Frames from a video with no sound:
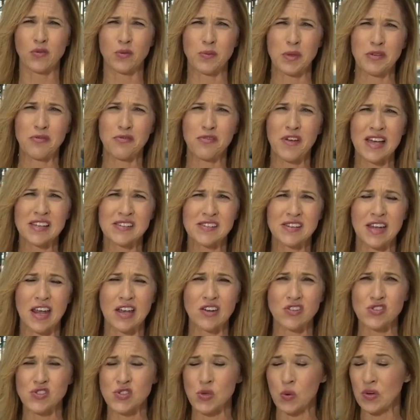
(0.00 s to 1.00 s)
from
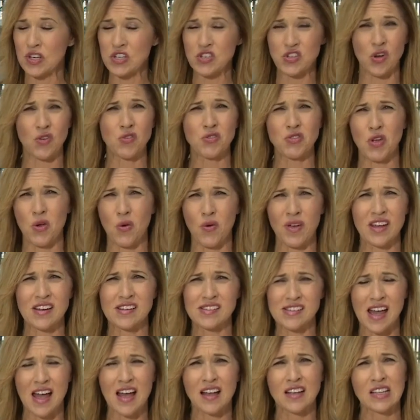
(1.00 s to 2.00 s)
investigators, so we don't know
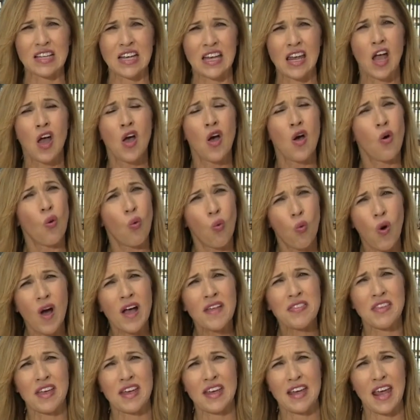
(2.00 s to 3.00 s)
exactly
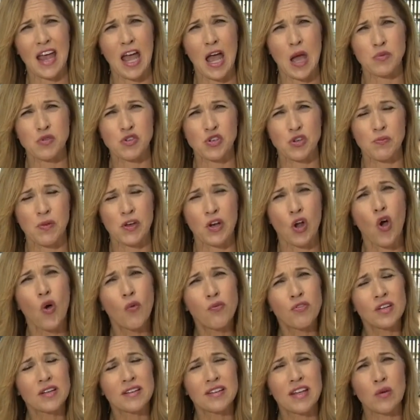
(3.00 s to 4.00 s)
what they captured, but
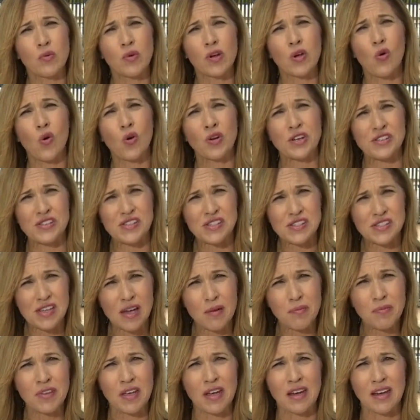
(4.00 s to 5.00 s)
hopefully they recorded
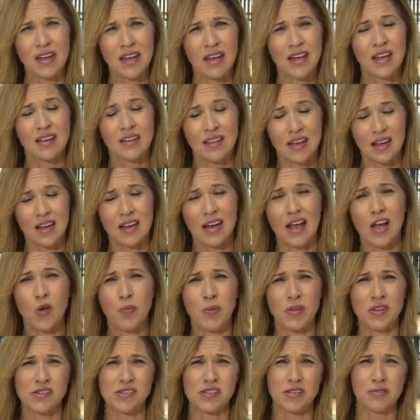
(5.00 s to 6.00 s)
something that can
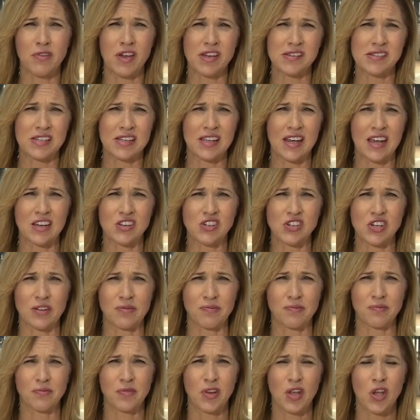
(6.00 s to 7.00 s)
help in this investigation.
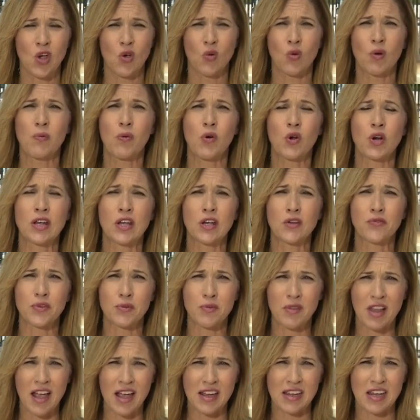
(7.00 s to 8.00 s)
Reporting here
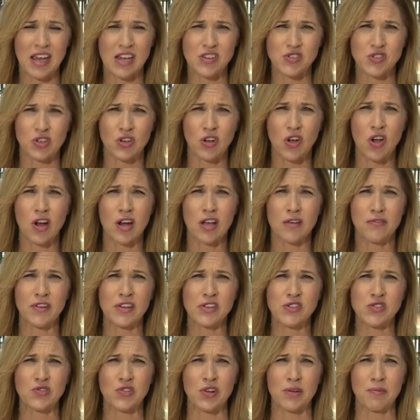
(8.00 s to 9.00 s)
from Lancaster, Kara
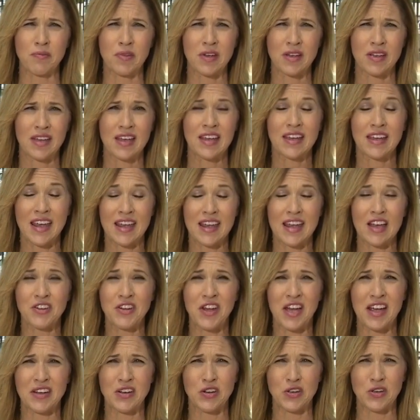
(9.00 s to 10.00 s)
Finstrom, KCAL 9